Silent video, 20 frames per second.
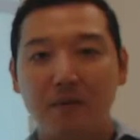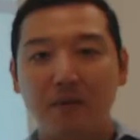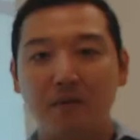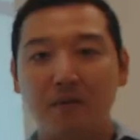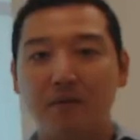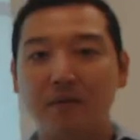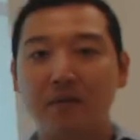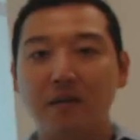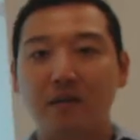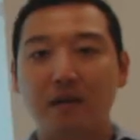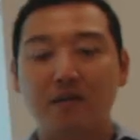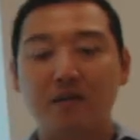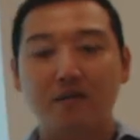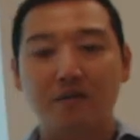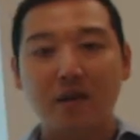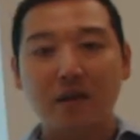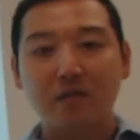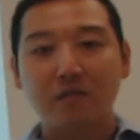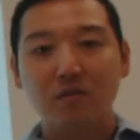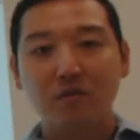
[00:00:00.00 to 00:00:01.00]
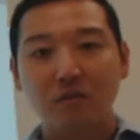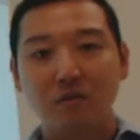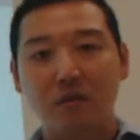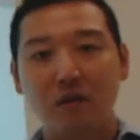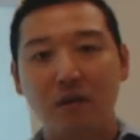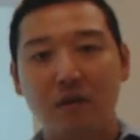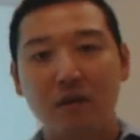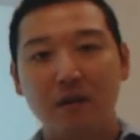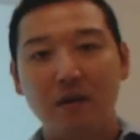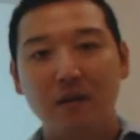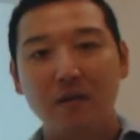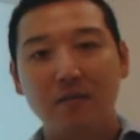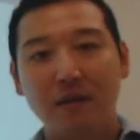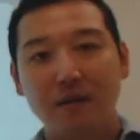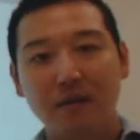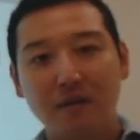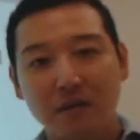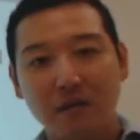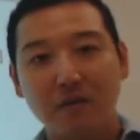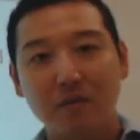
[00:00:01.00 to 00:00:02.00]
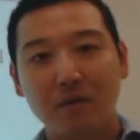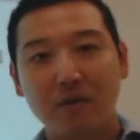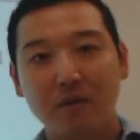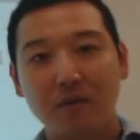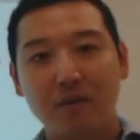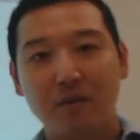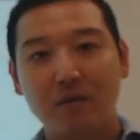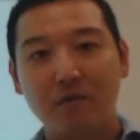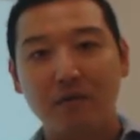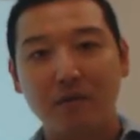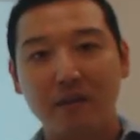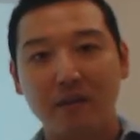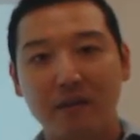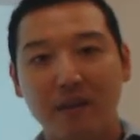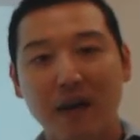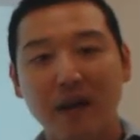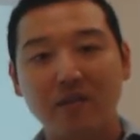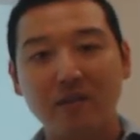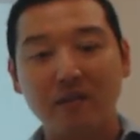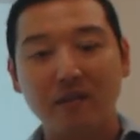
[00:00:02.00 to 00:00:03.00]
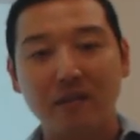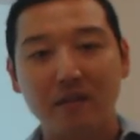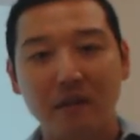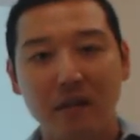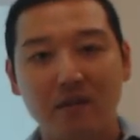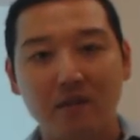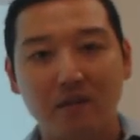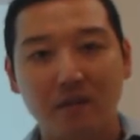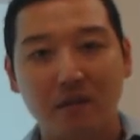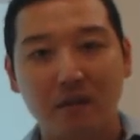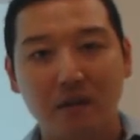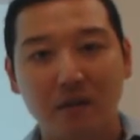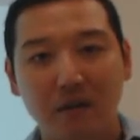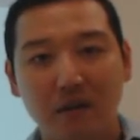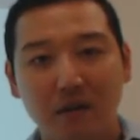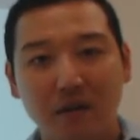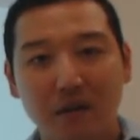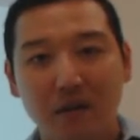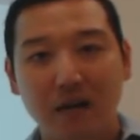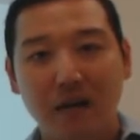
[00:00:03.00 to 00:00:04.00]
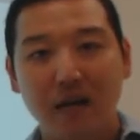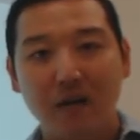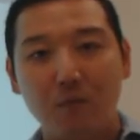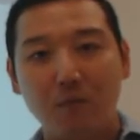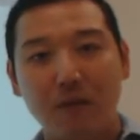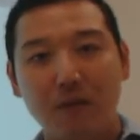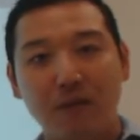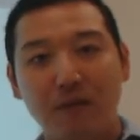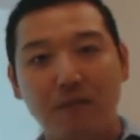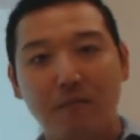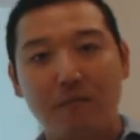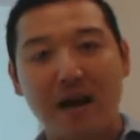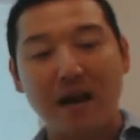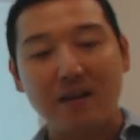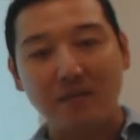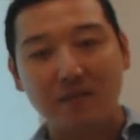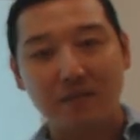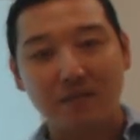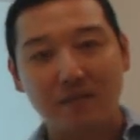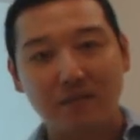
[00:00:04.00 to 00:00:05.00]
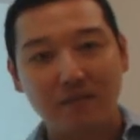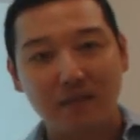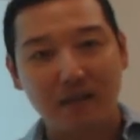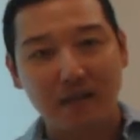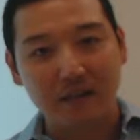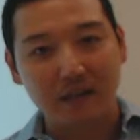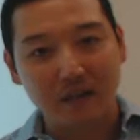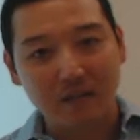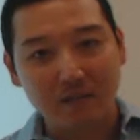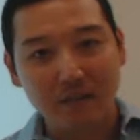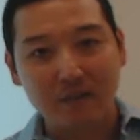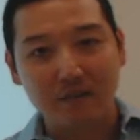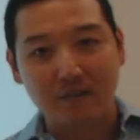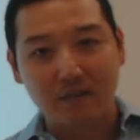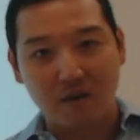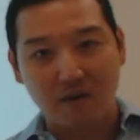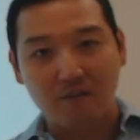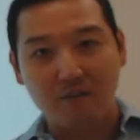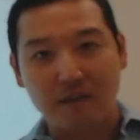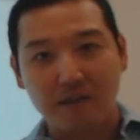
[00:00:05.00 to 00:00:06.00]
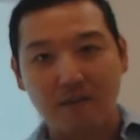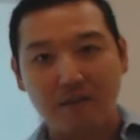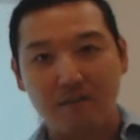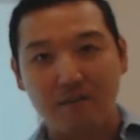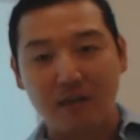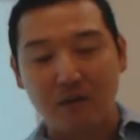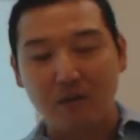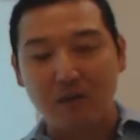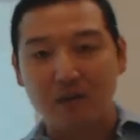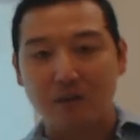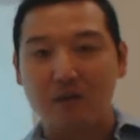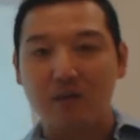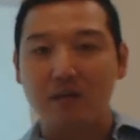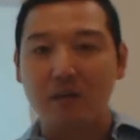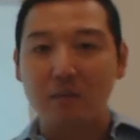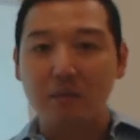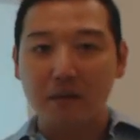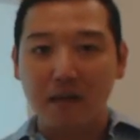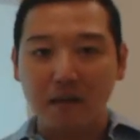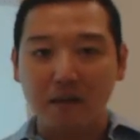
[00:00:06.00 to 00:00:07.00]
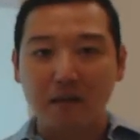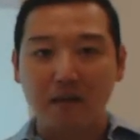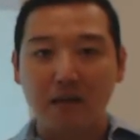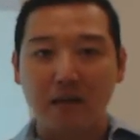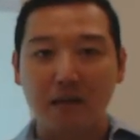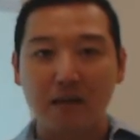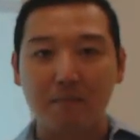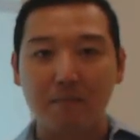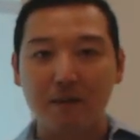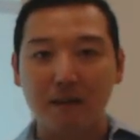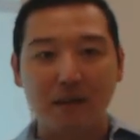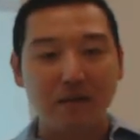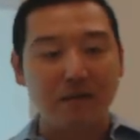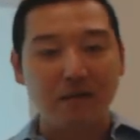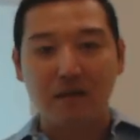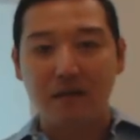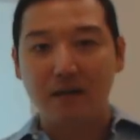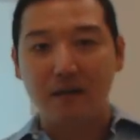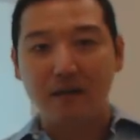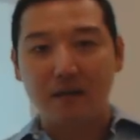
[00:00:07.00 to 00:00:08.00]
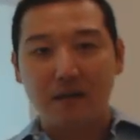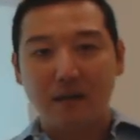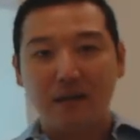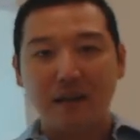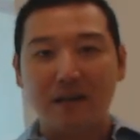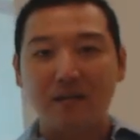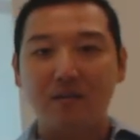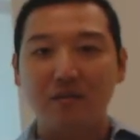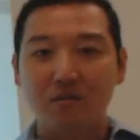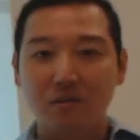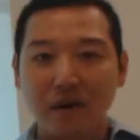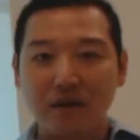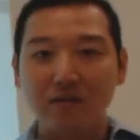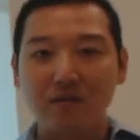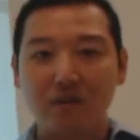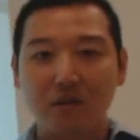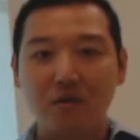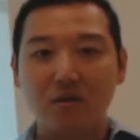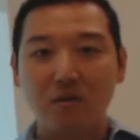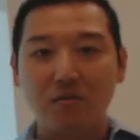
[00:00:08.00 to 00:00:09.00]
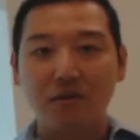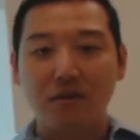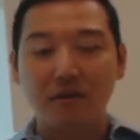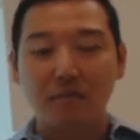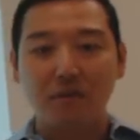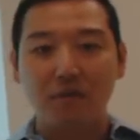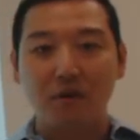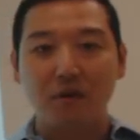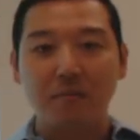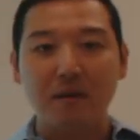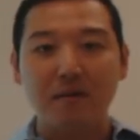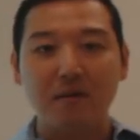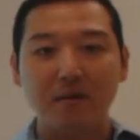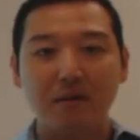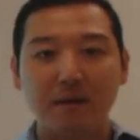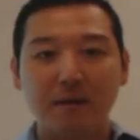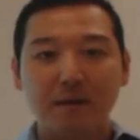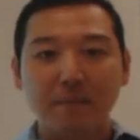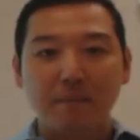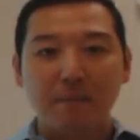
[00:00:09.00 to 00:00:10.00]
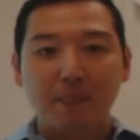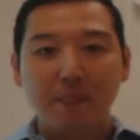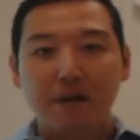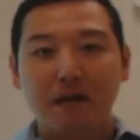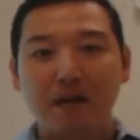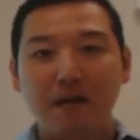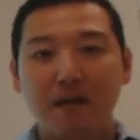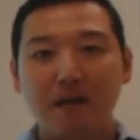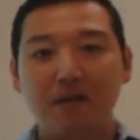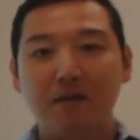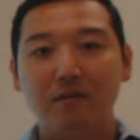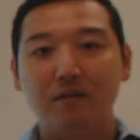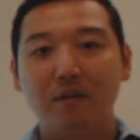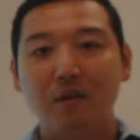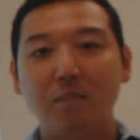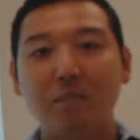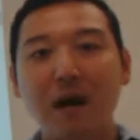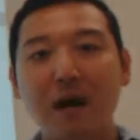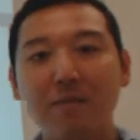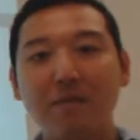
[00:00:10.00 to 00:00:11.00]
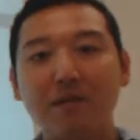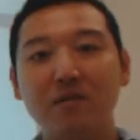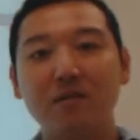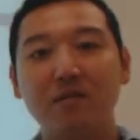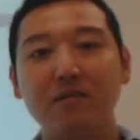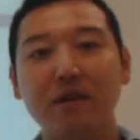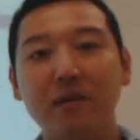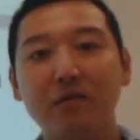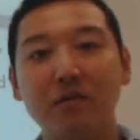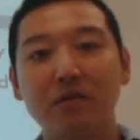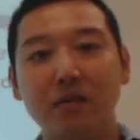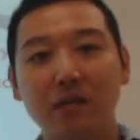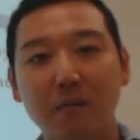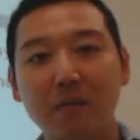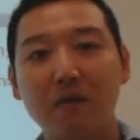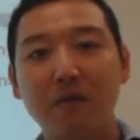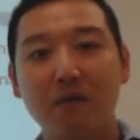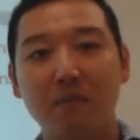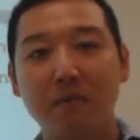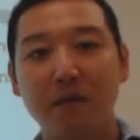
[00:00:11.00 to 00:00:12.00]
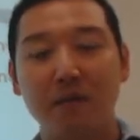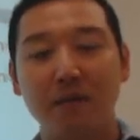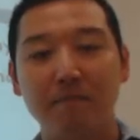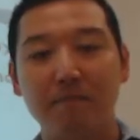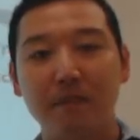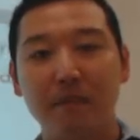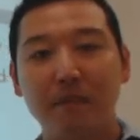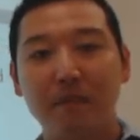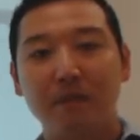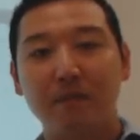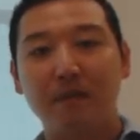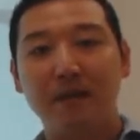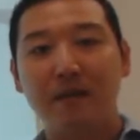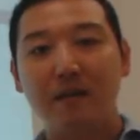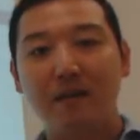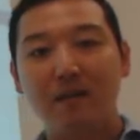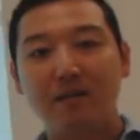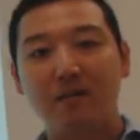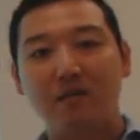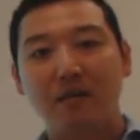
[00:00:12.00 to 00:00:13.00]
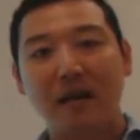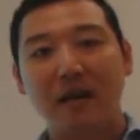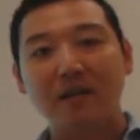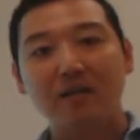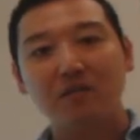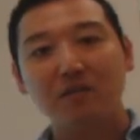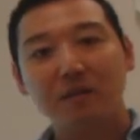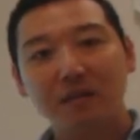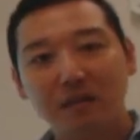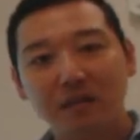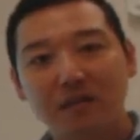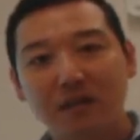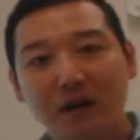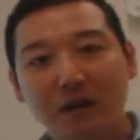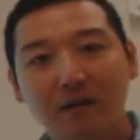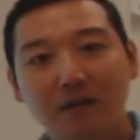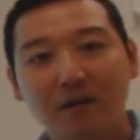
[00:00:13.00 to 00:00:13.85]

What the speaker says: the Civilian Conservation Corps. Right, these were certainly Keynesian in nature, with massive government involvement in order to stimulate the economy and to address the issue of unemployment. Obama's federal stimulus bill, right, his $8 trillion